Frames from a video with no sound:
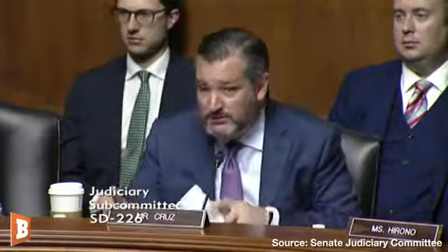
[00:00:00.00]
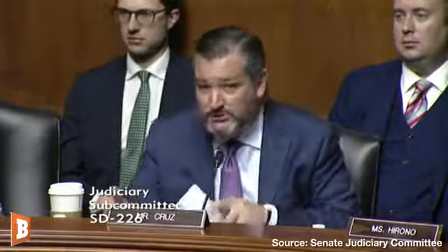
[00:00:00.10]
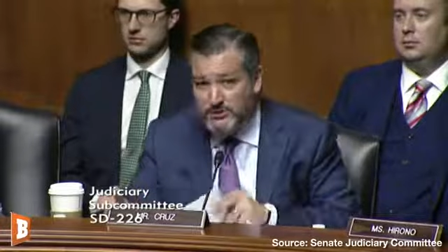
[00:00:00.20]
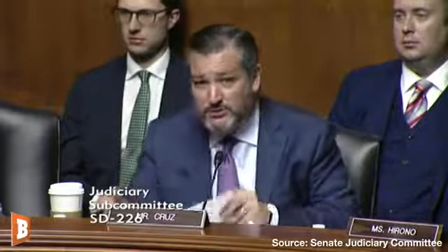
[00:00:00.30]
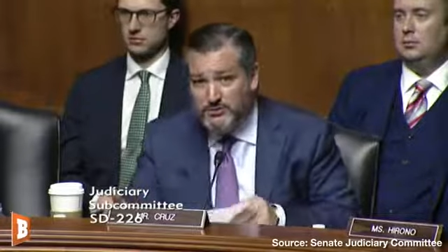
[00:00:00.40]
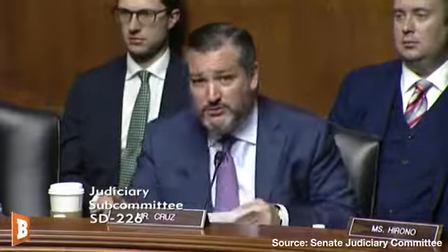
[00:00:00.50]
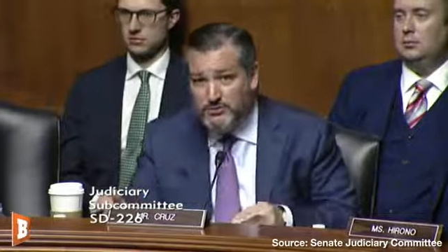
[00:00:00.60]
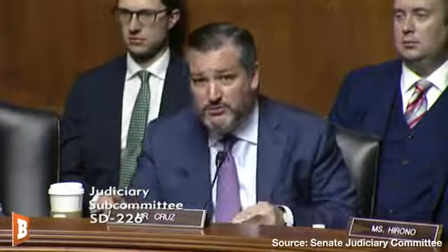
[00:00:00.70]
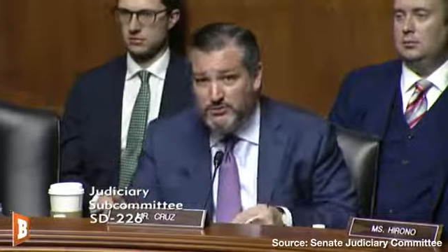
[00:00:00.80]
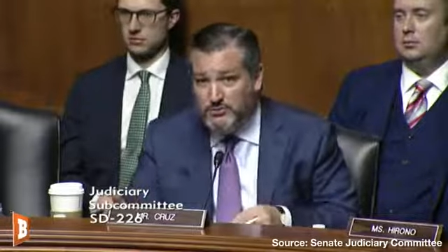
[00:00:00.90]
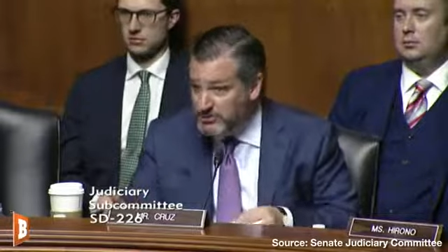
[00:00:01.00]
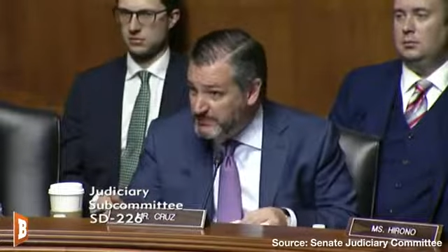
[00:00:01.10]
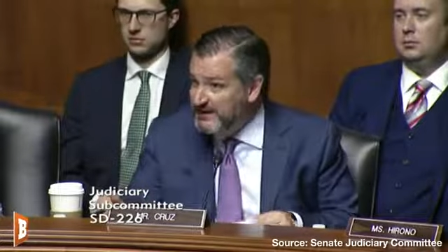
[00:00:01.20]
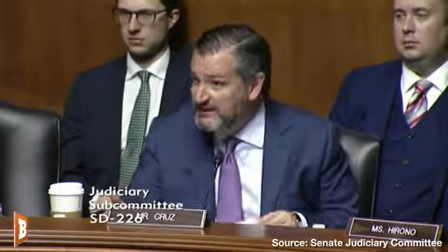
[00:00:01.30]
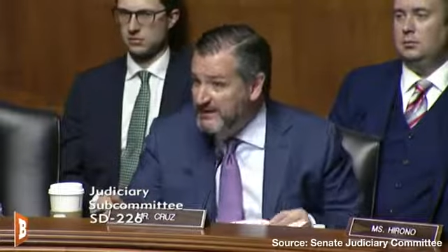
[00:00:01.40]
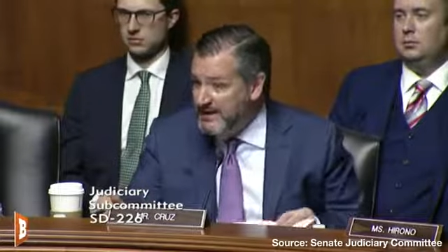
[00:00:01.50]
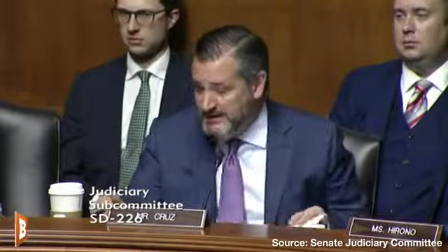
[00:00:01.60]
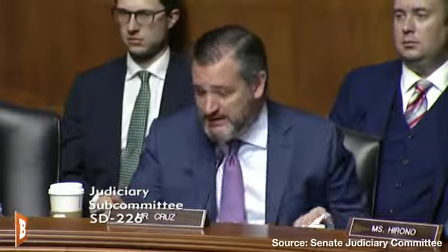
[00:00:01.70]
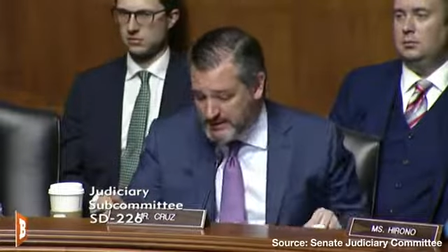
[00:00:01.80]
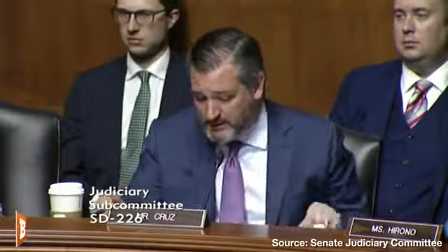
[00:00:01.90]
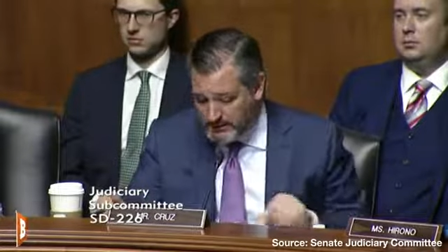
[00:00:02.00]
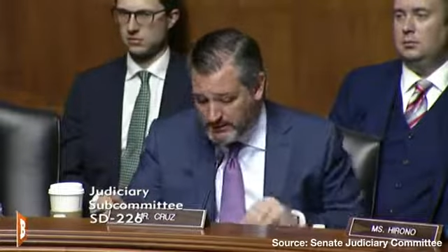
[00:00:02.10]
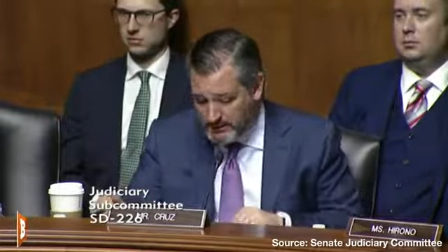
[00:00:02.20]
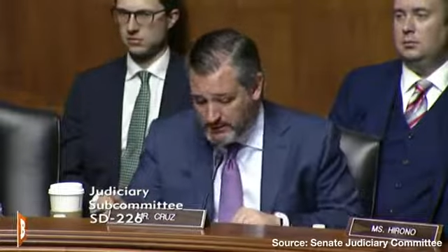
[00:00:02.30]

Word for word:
Speaker 1: So you're a respected academic.